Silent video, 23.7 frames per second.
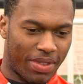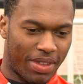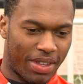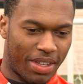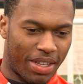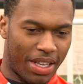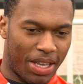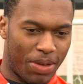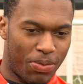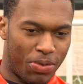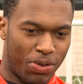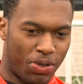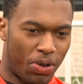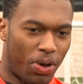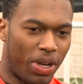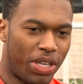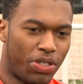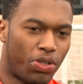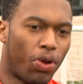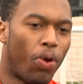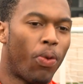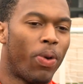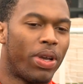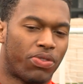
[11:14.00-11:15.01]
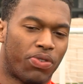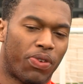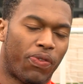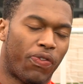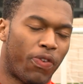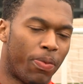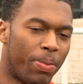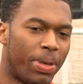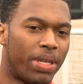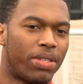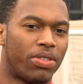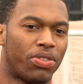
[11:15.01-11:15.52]
it's always good
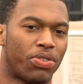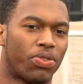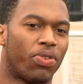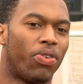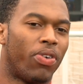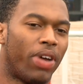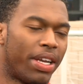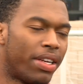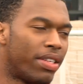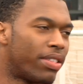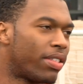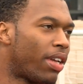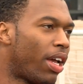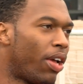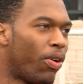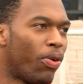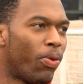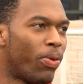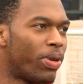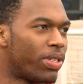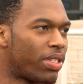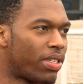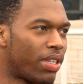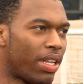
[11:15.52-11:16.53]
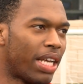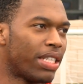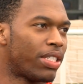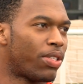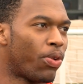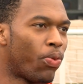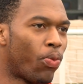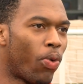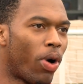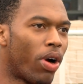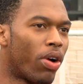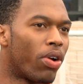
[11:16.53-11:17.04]
for me to score headers. That's
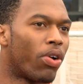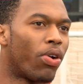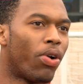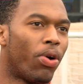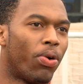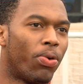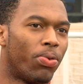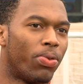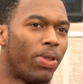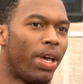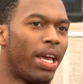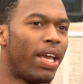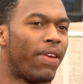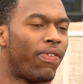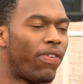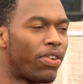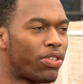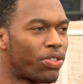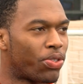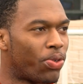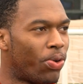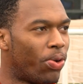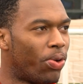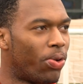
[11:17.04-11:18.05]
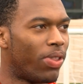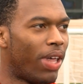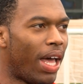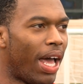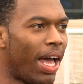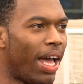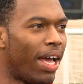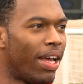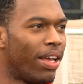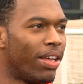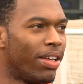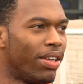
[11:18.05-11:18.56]
the one goal that if I score
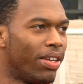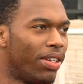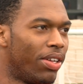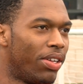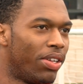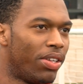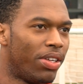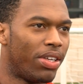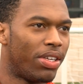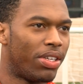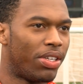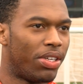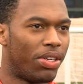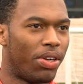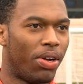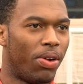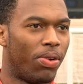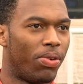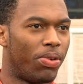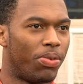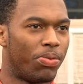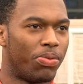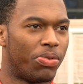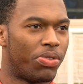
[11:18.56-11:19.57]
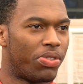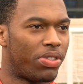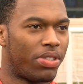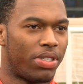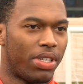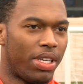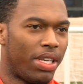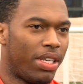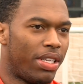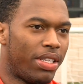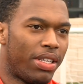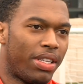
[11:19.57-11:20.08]
that,
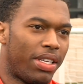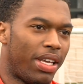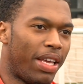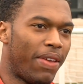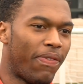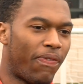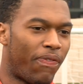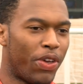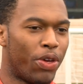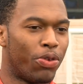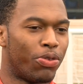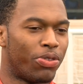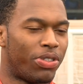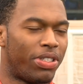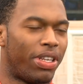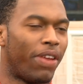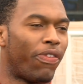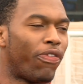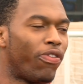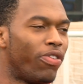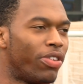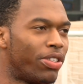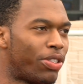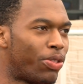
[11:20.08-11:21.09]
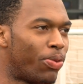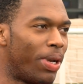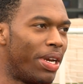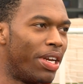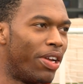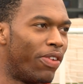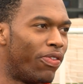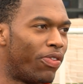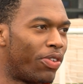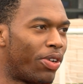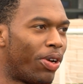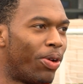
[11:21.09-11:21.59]
it feels different to
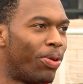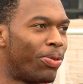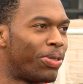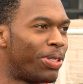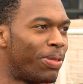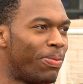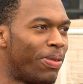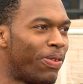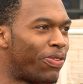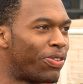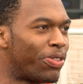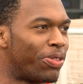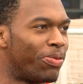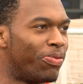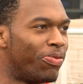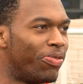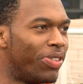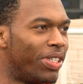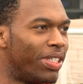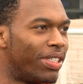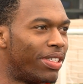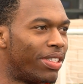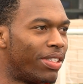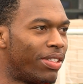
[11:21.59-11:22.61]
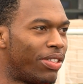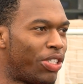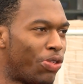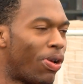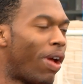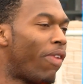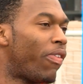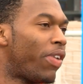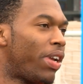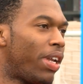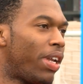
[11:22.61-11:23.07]
any other goal to me for some reason. Do you have any